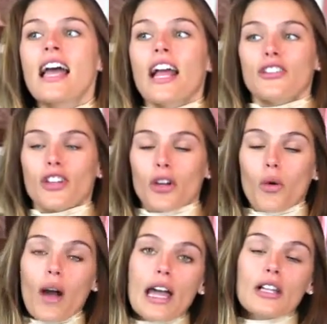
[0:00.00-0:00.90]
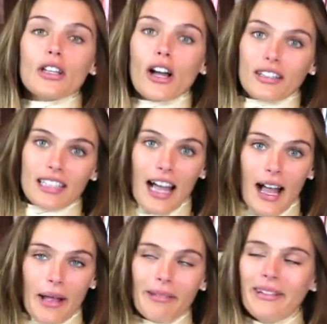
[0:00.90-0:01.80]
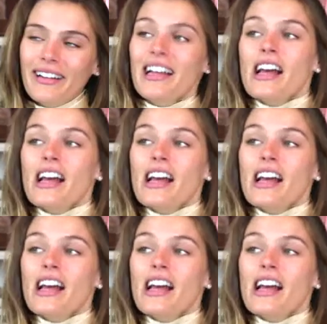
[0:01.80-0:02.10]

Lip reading: and took quite a long time